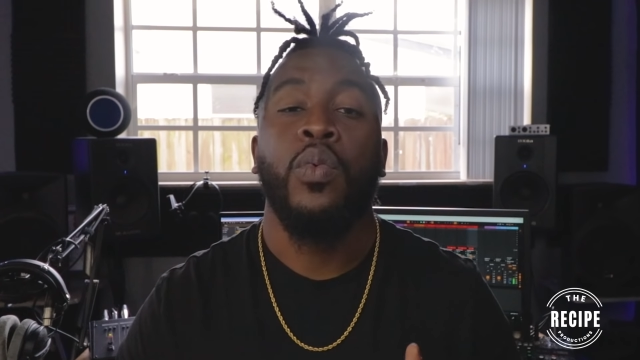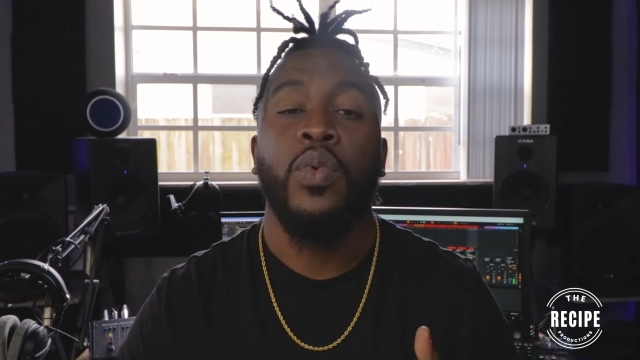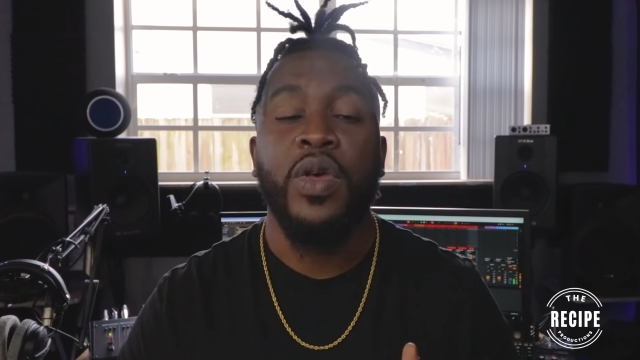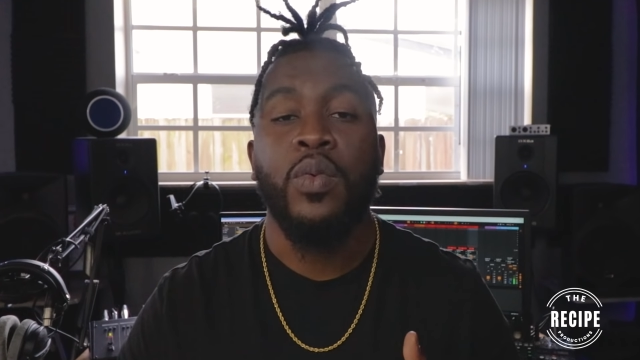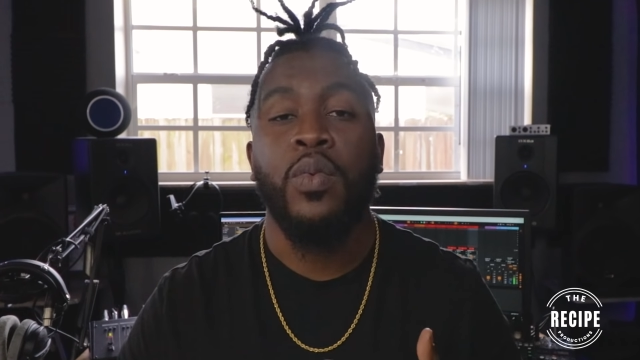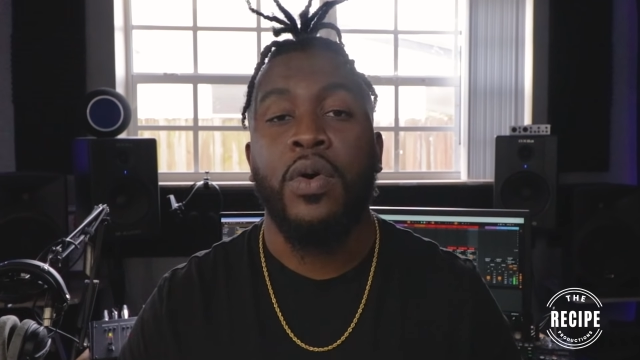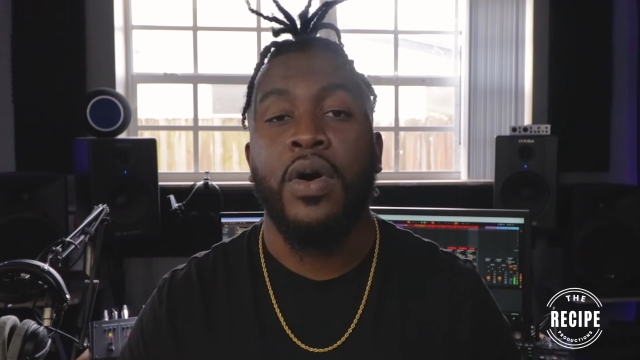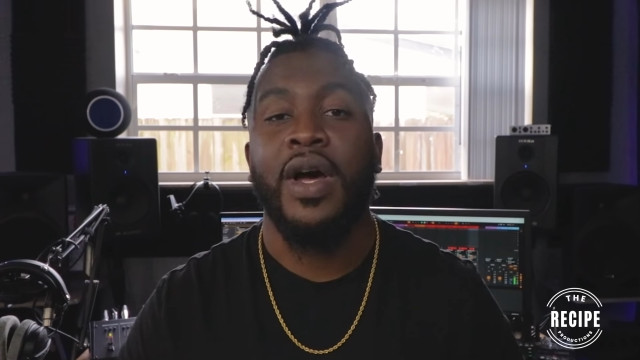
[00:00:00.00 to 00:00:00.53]

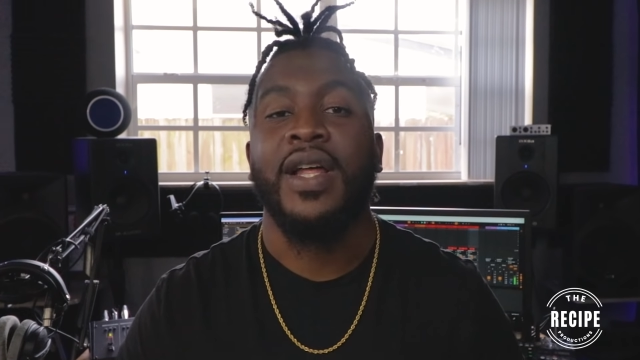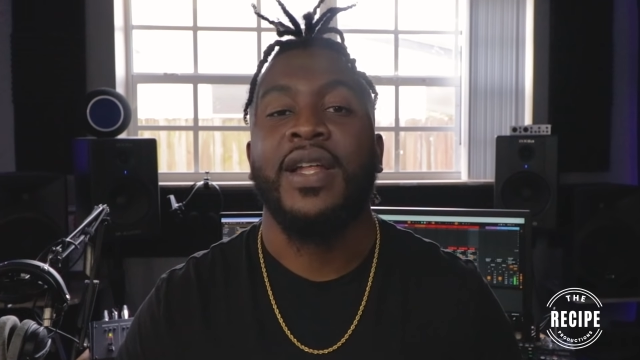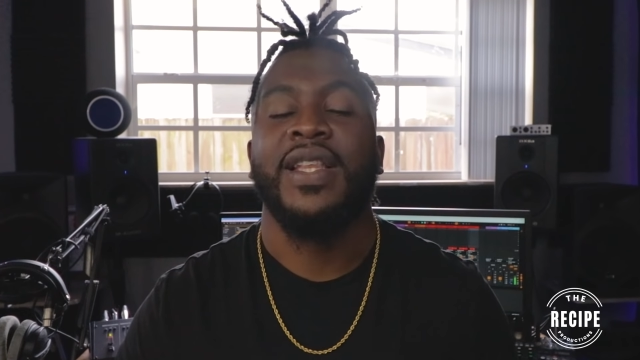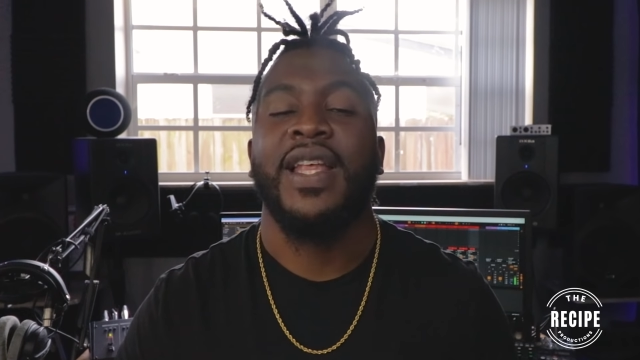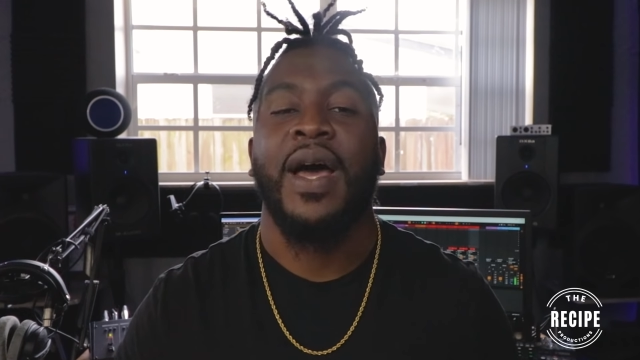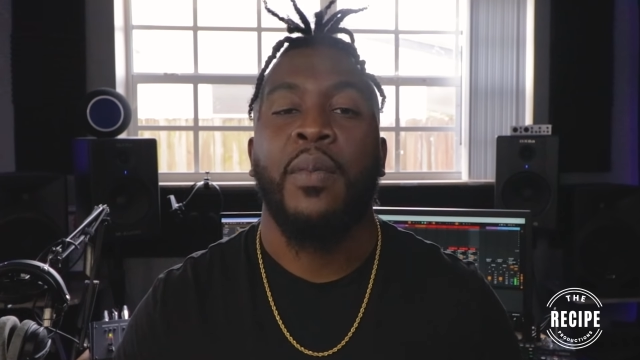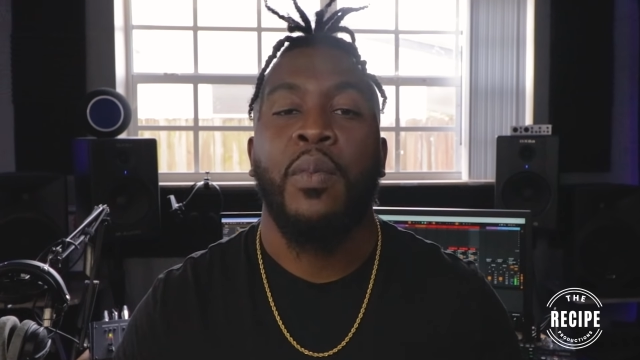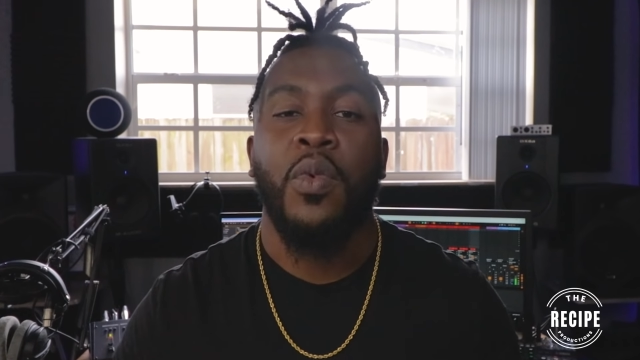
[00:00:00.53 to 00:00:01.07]
We want
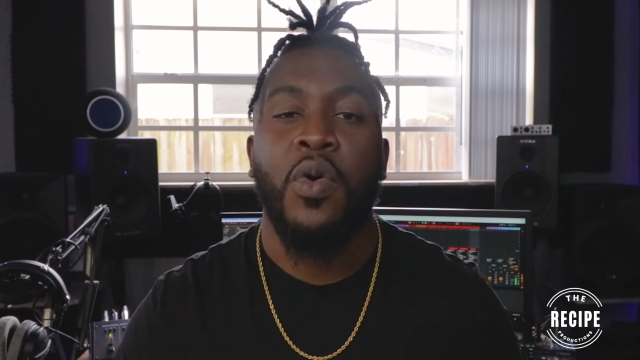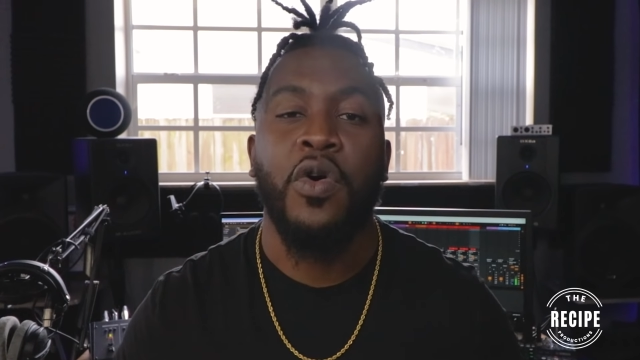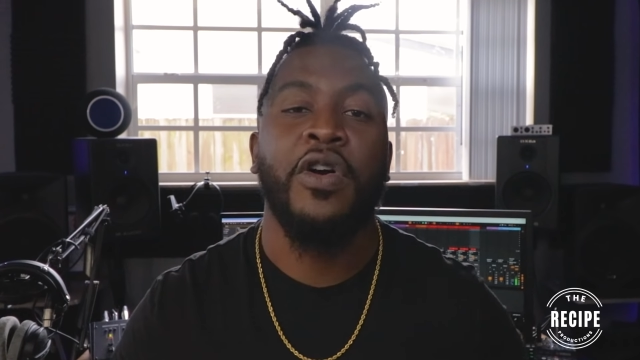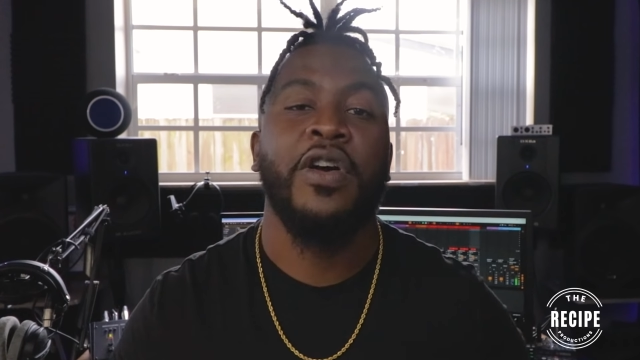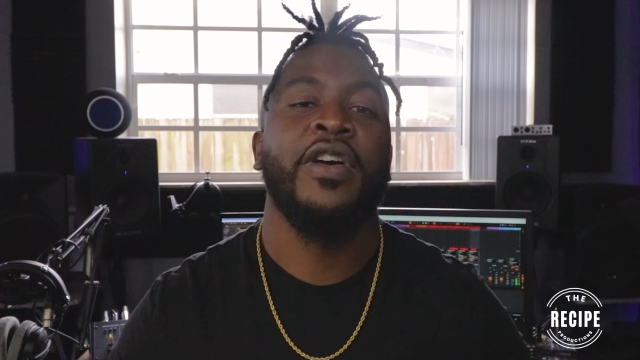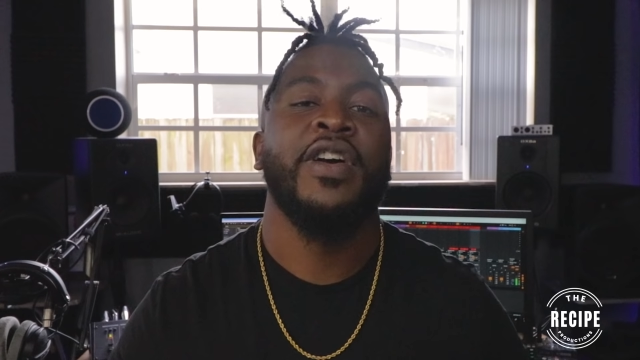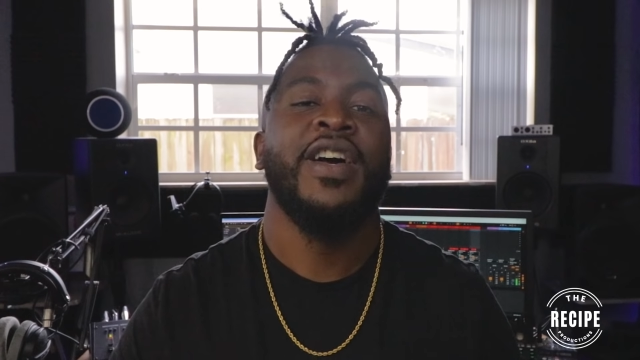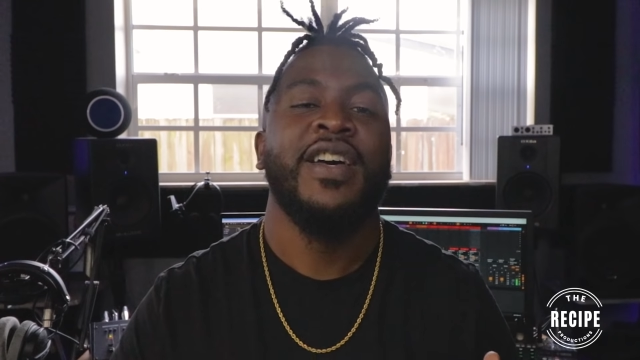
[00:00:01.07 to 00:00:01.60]
that
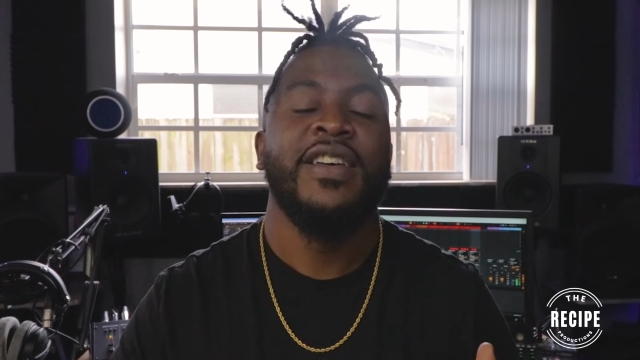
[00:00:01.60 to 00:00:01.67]
more